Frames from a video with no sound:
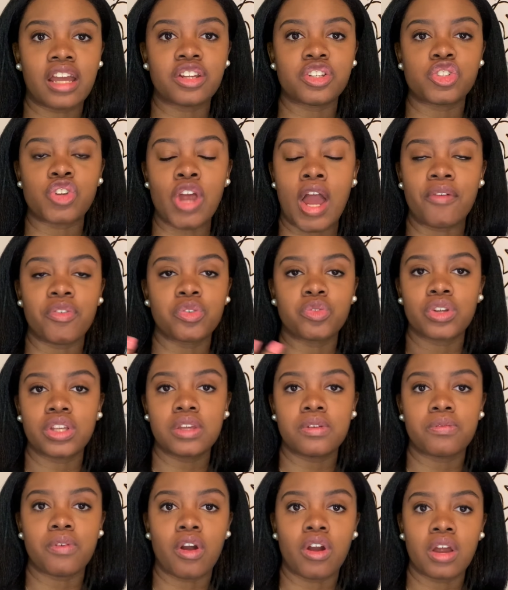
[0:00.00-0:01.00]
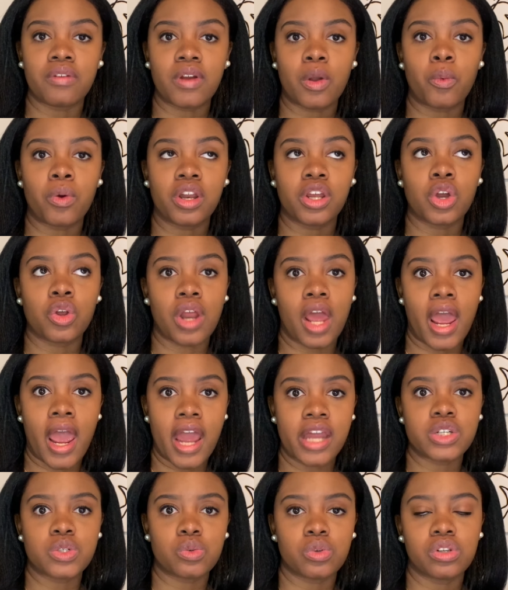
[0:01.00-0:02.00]
travel really far if I want to go to
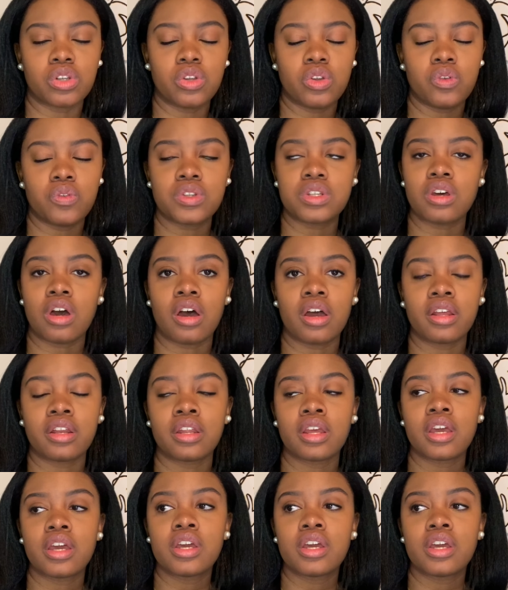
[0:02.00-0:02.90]
actual Louis Vuitton.